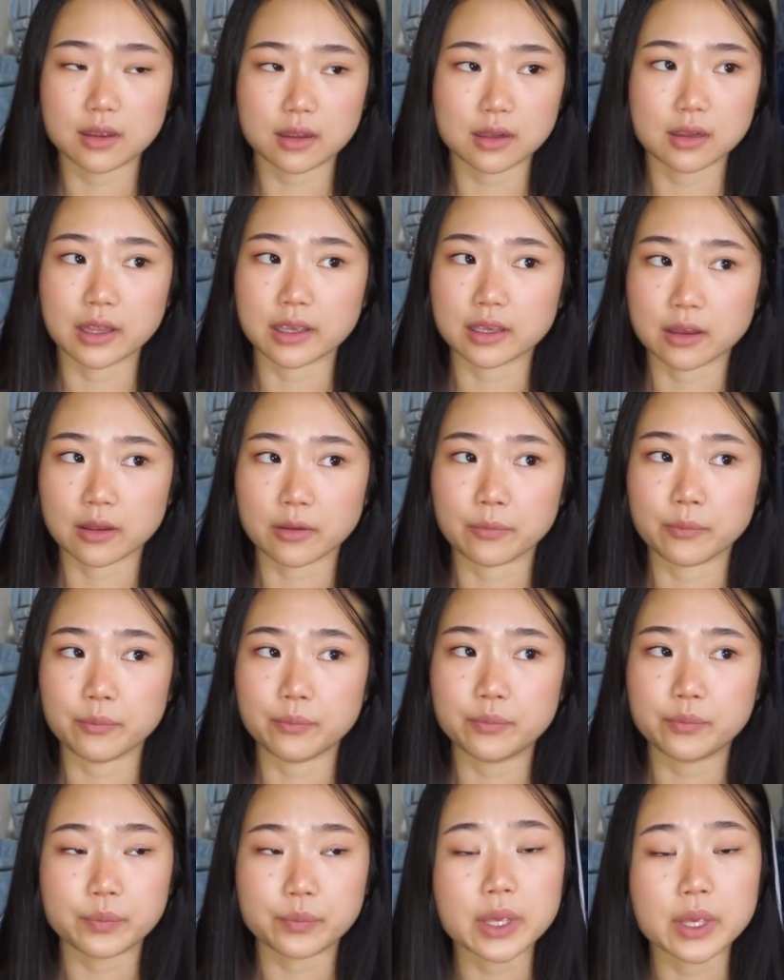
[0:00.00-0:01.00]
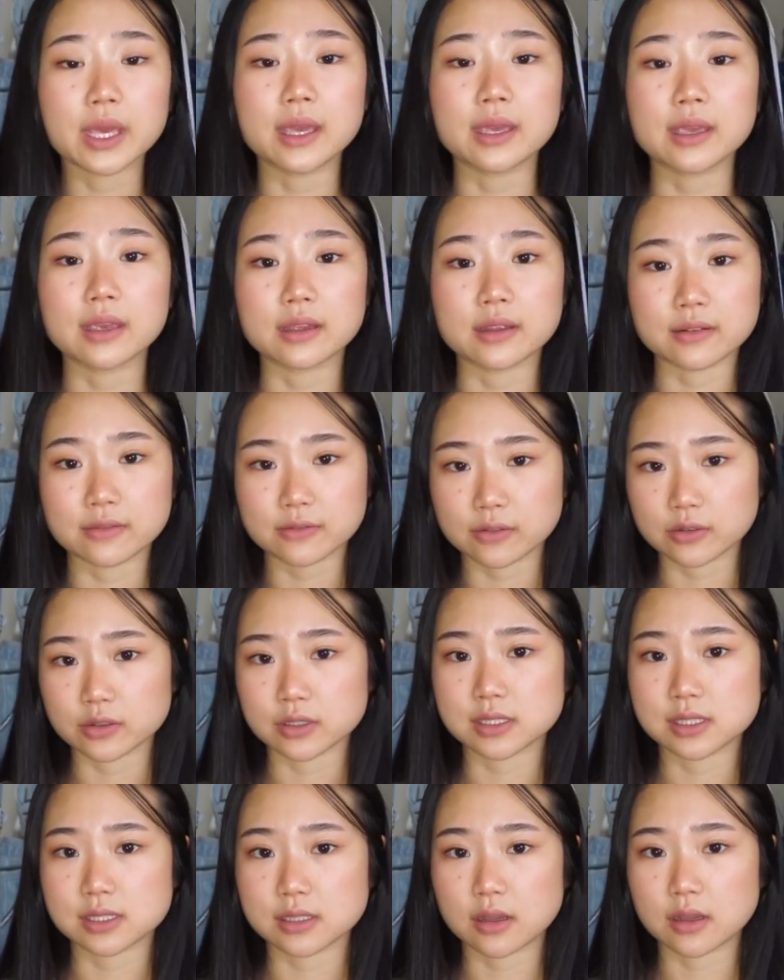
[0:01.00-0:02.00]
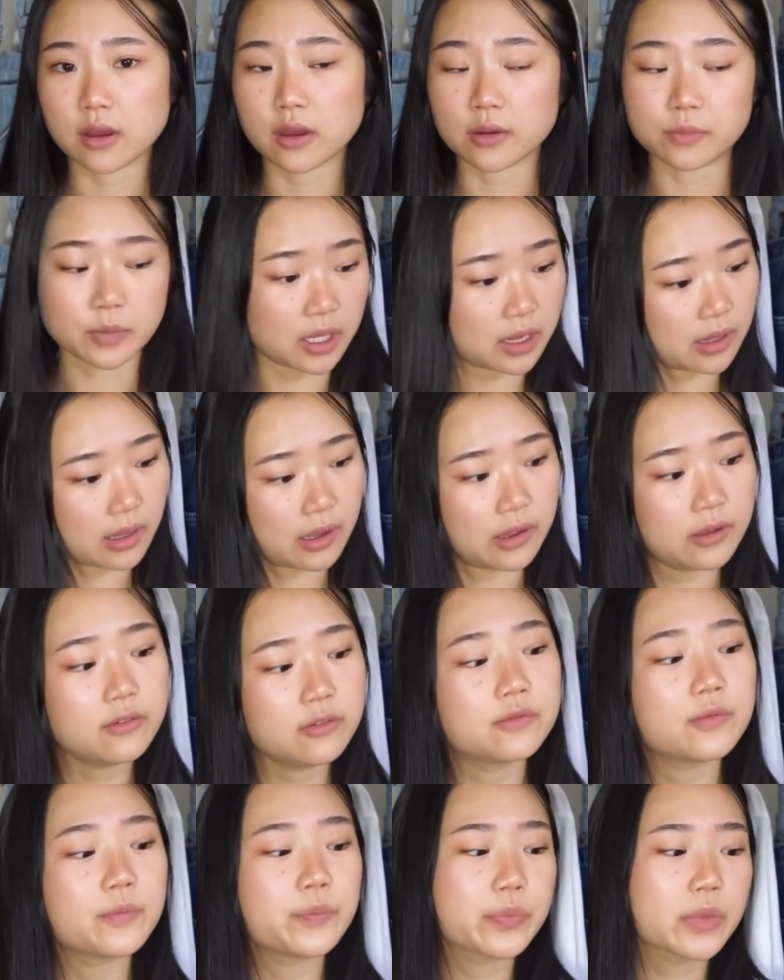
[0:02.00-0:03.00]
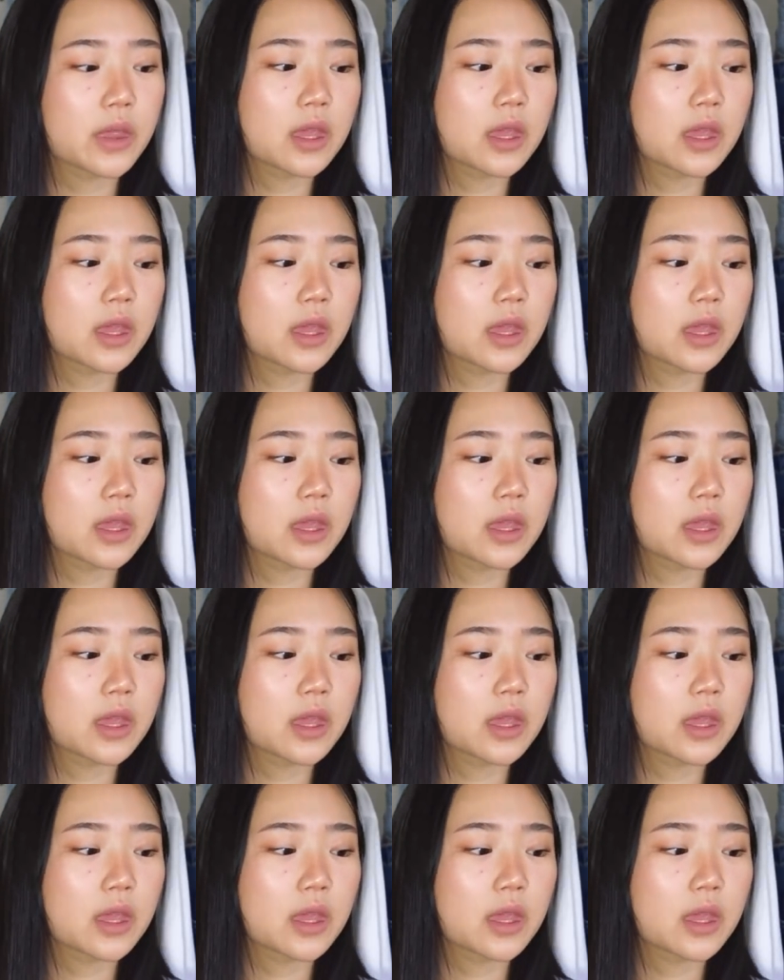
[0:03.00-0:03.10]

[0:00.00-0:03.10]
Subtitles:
like a big influence on my life.